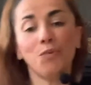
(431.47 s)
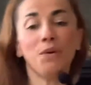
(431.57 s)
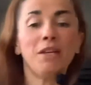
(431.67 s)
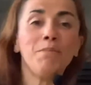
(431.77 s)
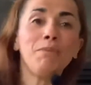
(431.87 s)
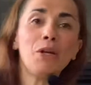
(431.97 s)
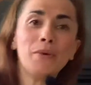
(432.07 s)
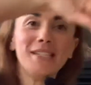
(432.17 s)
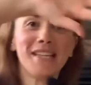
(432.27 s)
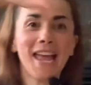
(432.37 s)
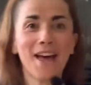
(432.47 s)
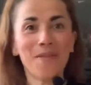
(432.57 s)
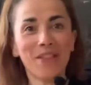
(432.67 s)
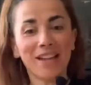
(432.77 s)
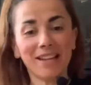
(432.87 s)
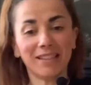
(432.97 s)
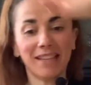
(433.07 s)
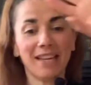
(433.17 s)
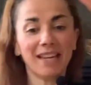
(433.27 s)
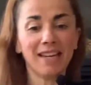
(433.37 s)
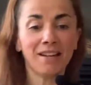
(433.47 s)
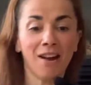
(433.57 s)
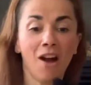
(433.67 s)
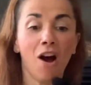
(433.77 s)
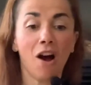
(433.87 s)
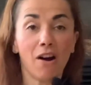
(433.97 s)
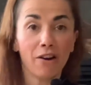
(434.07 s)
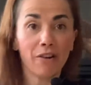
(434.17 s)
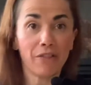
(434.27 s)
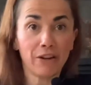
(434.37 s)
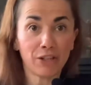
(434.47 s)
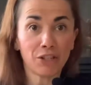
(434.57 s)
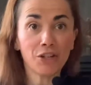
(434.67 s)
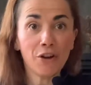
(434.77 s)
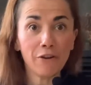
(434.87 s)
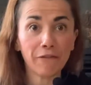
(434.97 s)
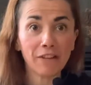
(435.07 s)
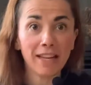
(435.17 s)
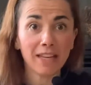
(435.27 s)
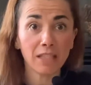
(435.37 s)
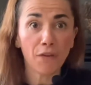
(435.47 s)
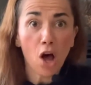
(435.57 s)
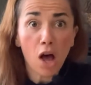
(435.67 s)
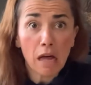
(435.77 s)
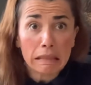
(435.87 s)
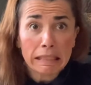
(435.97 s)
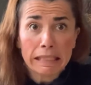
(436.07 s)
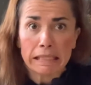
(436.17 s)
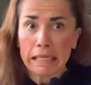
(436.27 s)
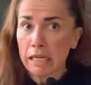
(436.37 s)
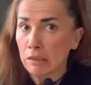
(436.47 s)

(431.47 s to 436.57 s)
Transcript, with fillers: wind blowing down the lane? Are there snowflakes falling down?